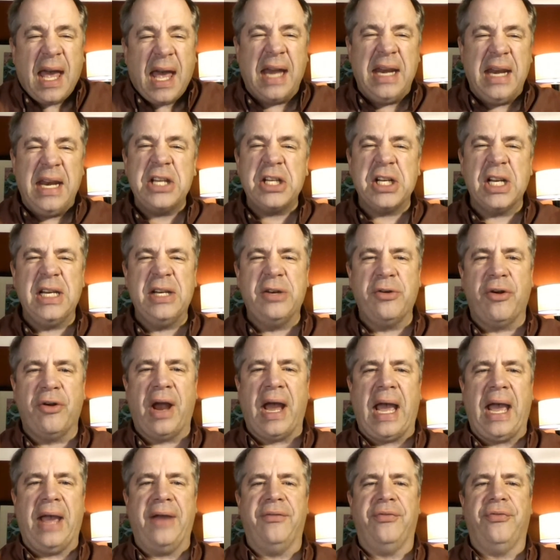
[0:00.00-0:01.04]
initially
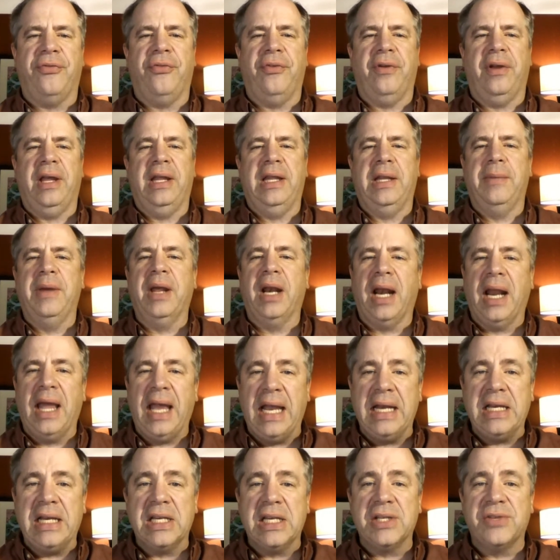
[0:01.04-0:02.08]
derived in the Middle
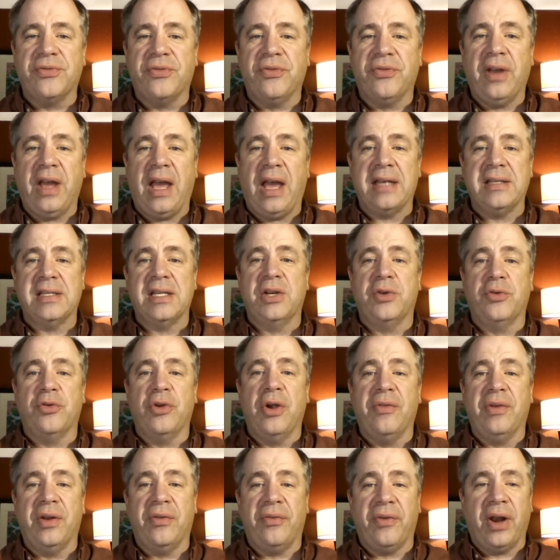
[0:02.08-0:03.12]
Ages as a
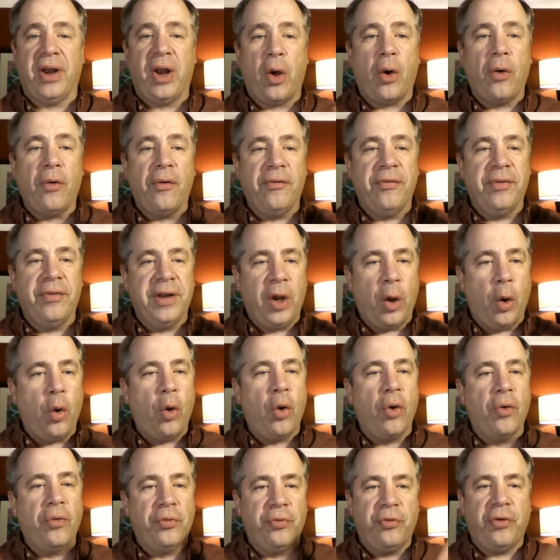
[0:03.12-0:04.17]
derivative of an
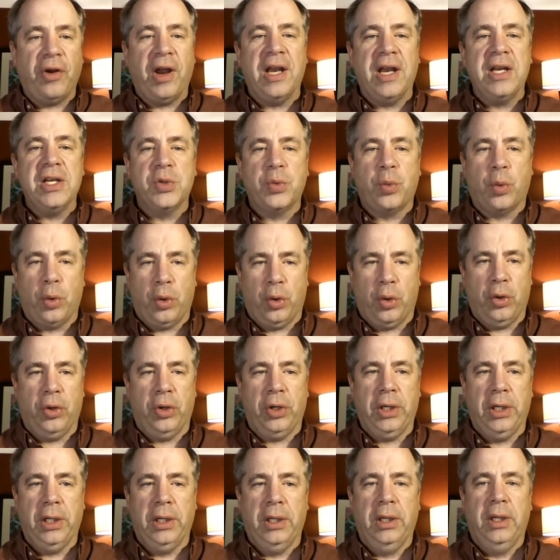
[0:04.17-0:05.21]
old French
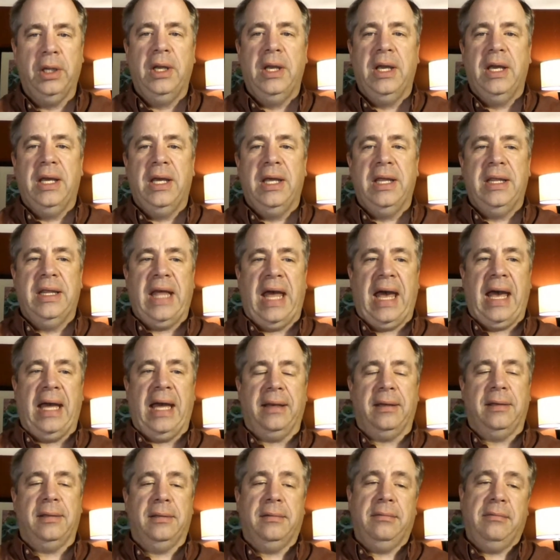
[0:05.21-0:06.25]
word
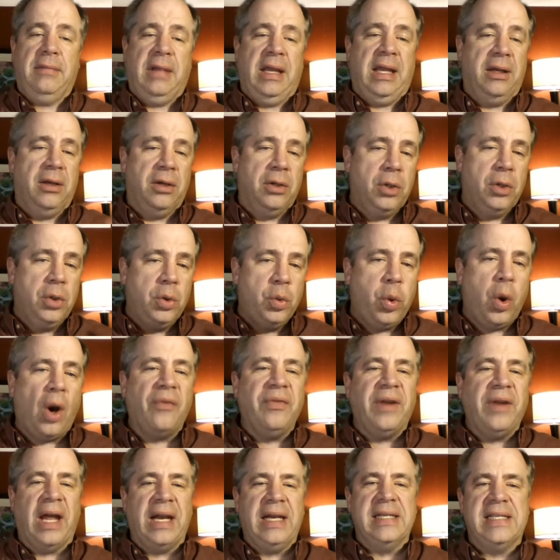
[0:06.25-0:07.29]
that in
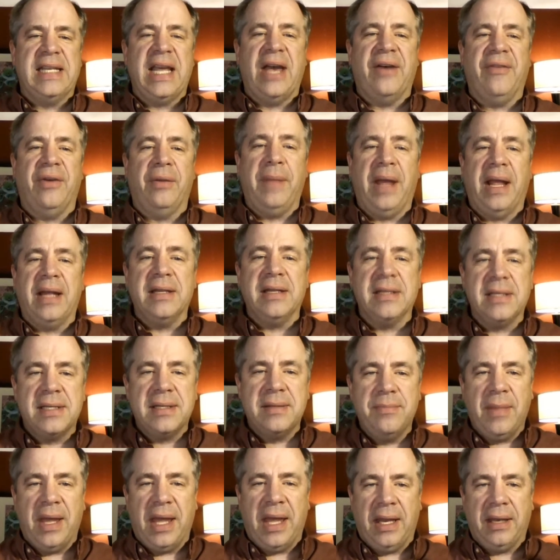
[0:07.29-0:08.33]
1297
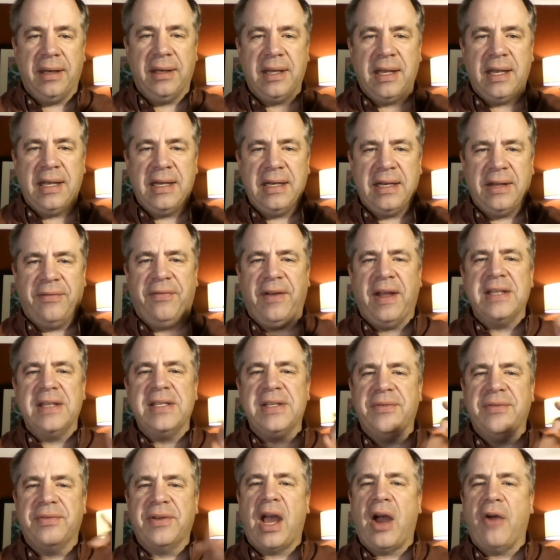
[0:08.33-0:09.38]
meant
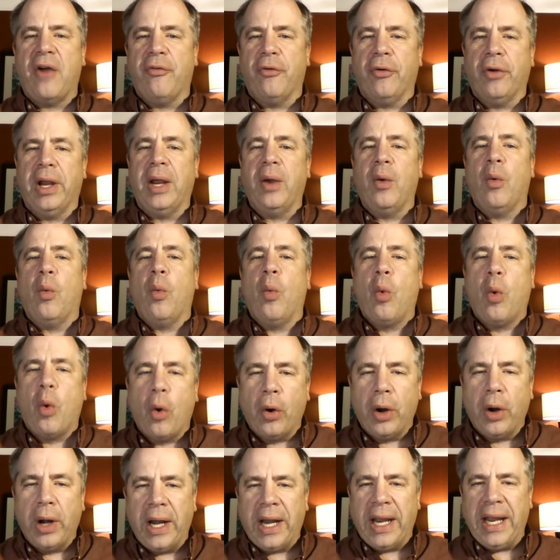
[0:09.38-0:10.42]
defensive covering
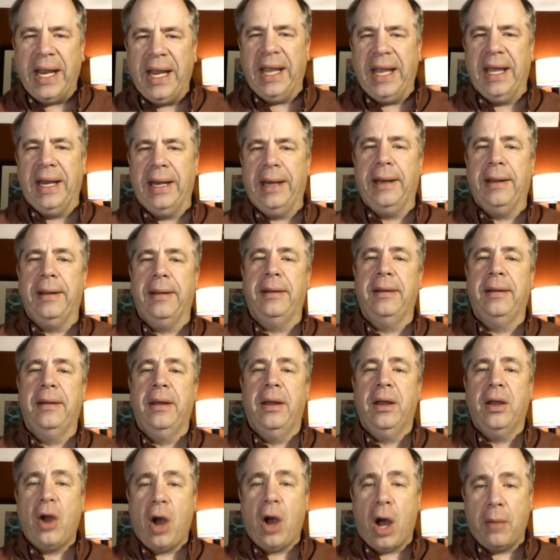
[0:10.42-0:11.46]
worn in
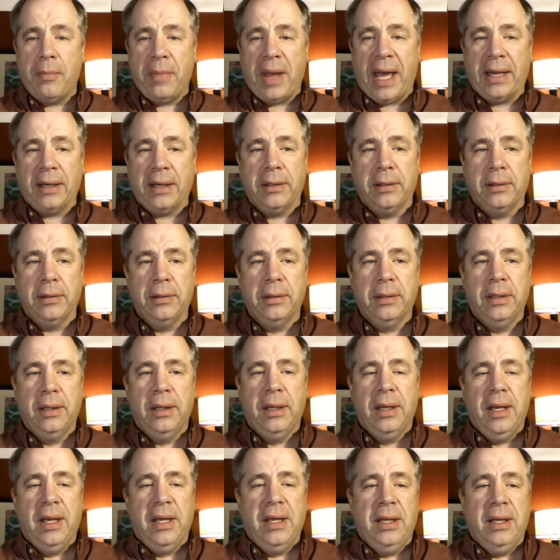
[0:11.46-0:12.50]
combat.
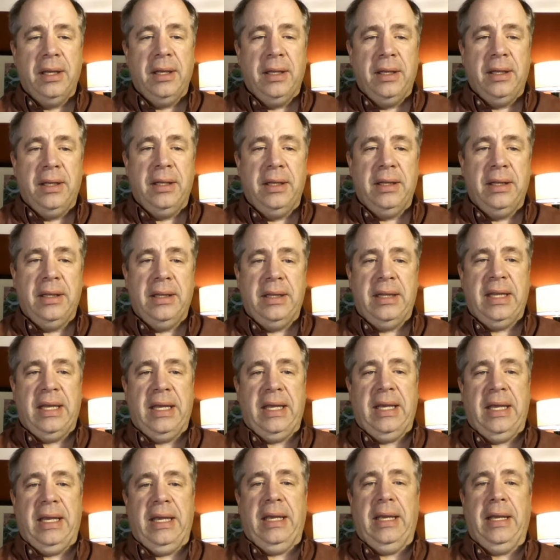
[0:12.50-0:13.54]

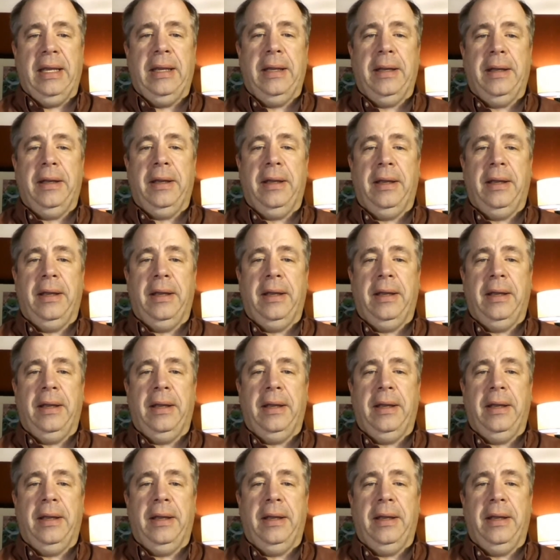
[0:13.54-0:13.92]
The